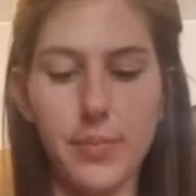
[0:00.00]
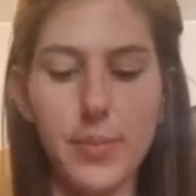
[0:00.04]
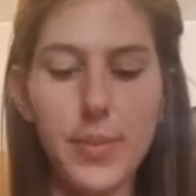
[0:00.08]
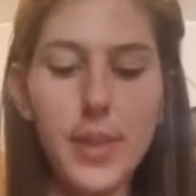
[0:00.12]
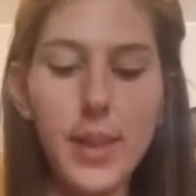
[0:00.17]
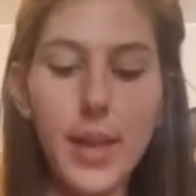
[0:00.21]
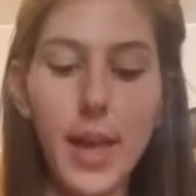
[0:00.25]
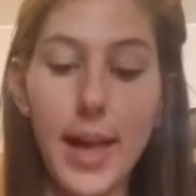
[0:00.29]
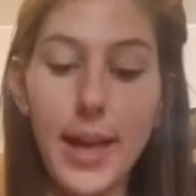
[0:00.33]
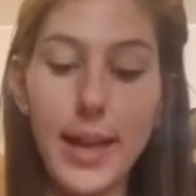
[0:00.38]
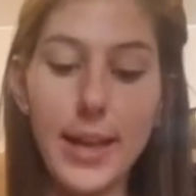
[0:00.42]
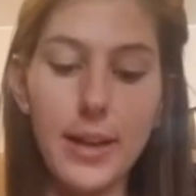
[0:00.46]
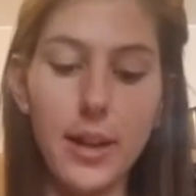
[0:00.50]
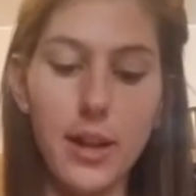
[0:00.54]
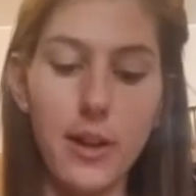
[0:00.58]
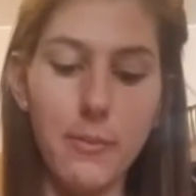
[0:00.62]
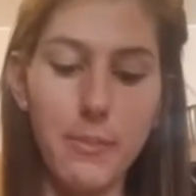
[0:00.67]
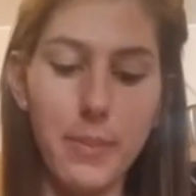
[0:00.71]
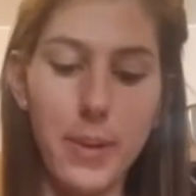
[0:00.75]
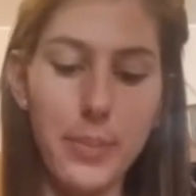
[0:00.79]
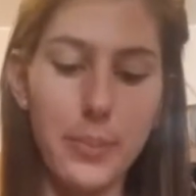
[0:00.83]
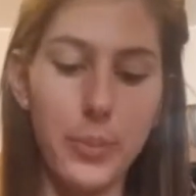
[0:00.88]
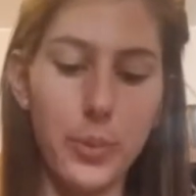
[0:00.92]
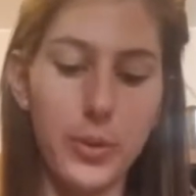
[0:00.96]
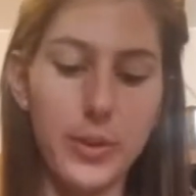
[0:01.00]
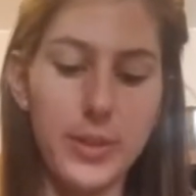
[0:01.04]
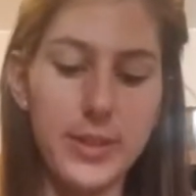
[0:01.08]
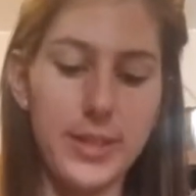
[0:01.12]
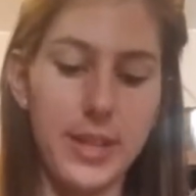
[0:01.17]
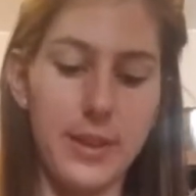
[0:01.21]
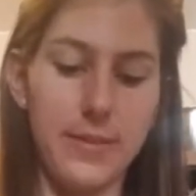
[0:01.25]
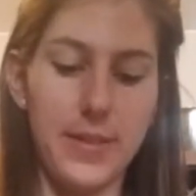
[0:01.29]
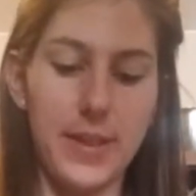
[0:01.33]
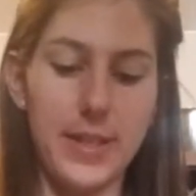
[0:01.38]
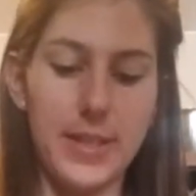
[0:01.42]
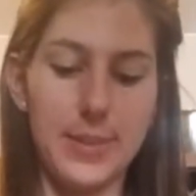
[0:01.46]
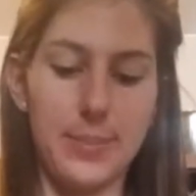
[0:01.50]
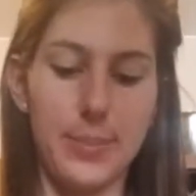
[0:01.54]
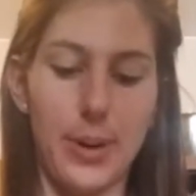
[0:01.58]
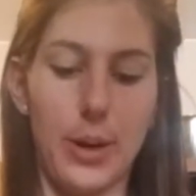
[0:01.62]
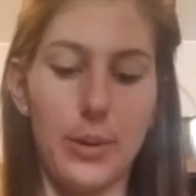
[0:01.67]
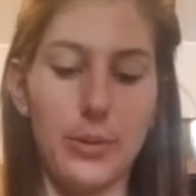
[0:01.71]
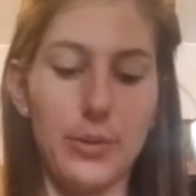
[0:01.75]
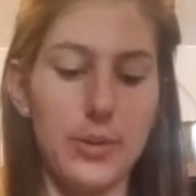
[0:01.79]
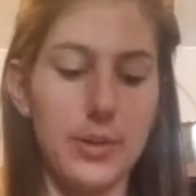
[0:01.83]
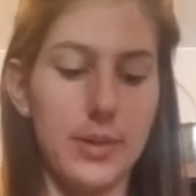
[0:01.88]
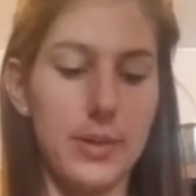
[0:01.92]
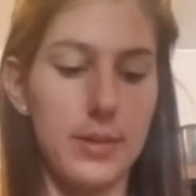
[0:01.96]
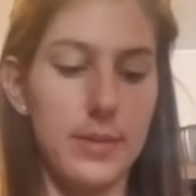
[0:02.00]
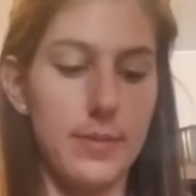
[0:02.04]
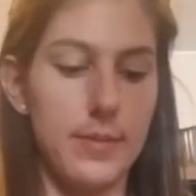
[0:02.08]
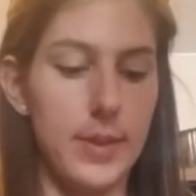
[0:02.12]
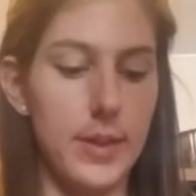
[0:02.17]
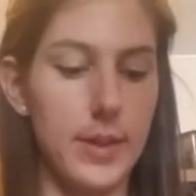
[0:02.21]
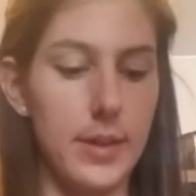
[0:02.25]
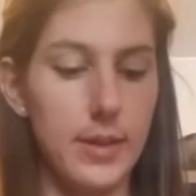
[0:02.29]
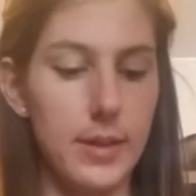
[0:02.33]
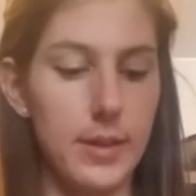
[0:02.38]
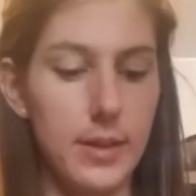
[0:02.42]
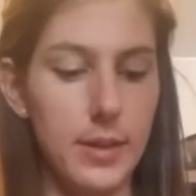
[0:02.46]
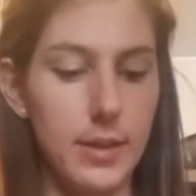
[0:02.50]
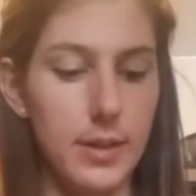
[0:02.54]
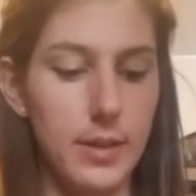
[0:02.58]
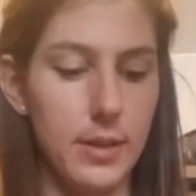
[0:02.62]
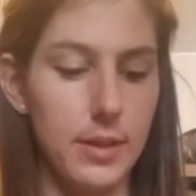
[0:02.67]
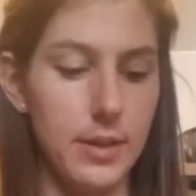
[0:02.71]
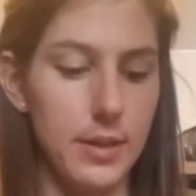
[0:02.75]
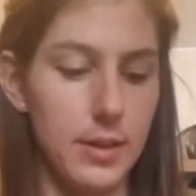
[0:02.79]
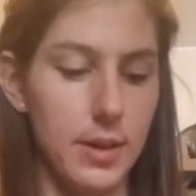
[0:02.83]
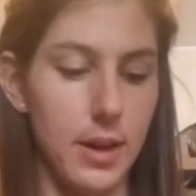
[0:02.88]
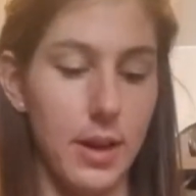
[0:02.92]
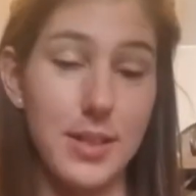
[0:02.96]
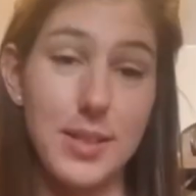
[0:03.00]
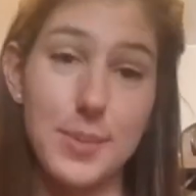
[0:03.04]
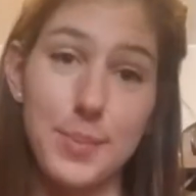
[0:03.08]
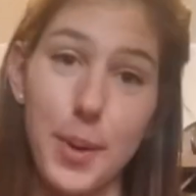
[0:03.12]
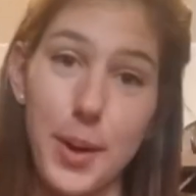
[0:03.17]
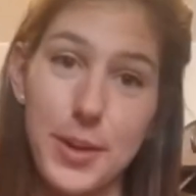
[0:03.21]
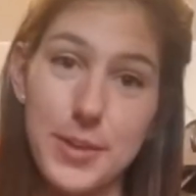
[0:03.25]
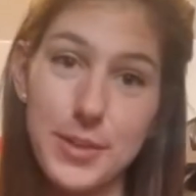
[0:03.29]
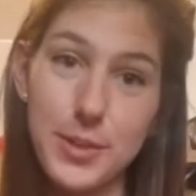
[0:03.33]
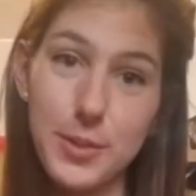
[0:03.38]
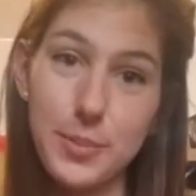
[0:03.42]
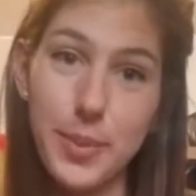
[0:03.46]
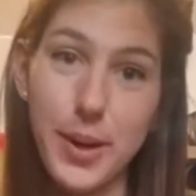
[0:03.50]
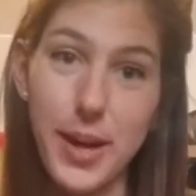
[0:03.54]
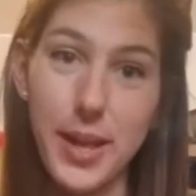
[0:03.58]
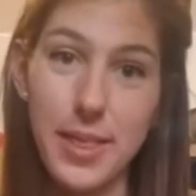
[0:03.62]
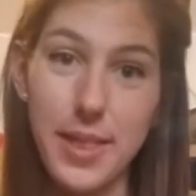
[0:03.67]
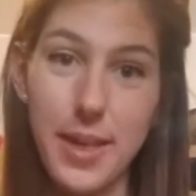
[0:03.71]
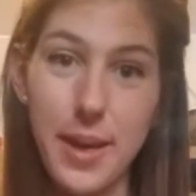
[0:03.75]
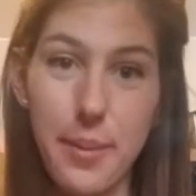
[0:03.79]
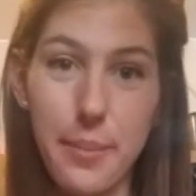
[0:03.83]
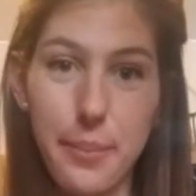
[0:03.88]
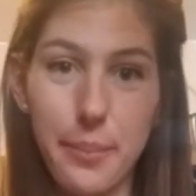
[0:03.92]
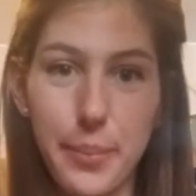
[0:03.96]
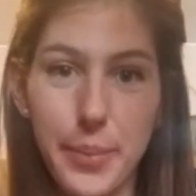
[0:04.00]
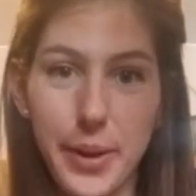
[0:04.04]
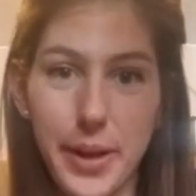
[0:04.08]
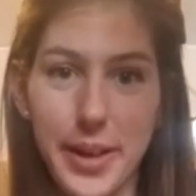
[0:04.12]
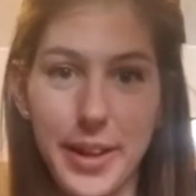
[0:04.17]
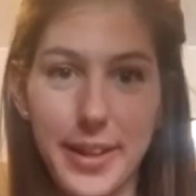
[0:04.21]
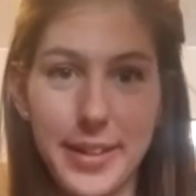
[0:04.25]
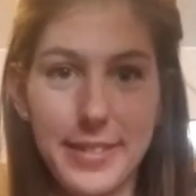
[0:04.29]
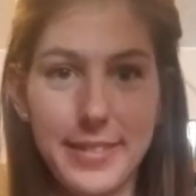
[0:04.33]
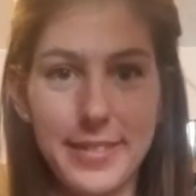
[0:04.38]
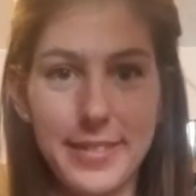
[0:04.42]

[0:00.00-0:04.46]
I get all of my bulk stuff at Sprouts. Not sponsored by them, but